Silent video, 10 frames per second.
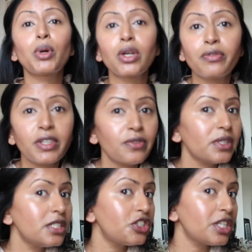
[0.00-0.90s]
perfect for
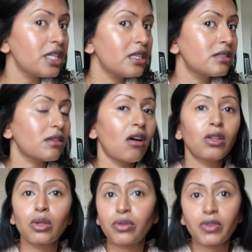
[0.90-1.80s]
the cheeks
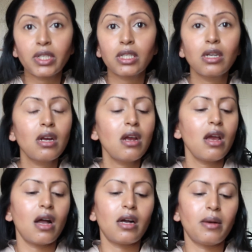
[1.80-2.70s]
all over,
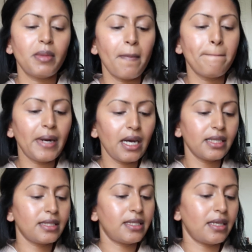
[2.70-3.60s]

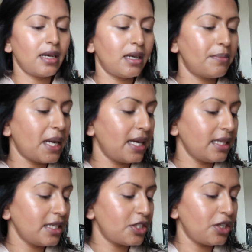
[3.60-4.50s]
but I
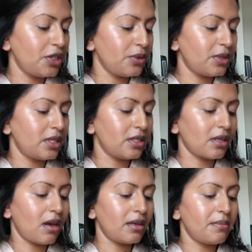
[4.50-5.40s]
like to use this
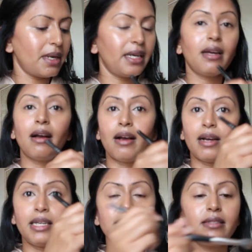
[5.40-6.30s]
on my
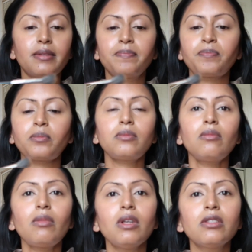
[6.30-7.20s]
eyes,
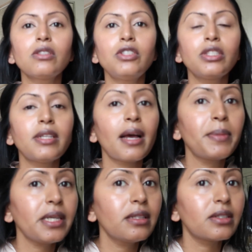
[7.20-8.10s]
so just
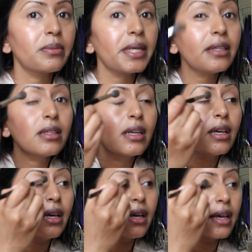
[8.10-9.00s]
tapping a little bit
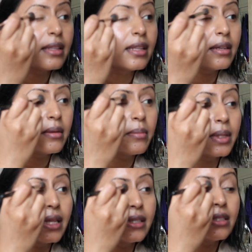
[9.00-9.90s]
and then
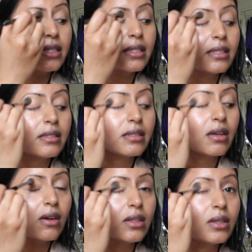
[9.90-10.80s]
blending this
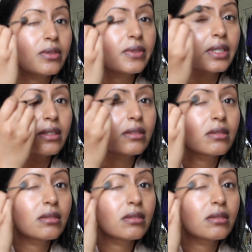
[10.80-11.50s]
all over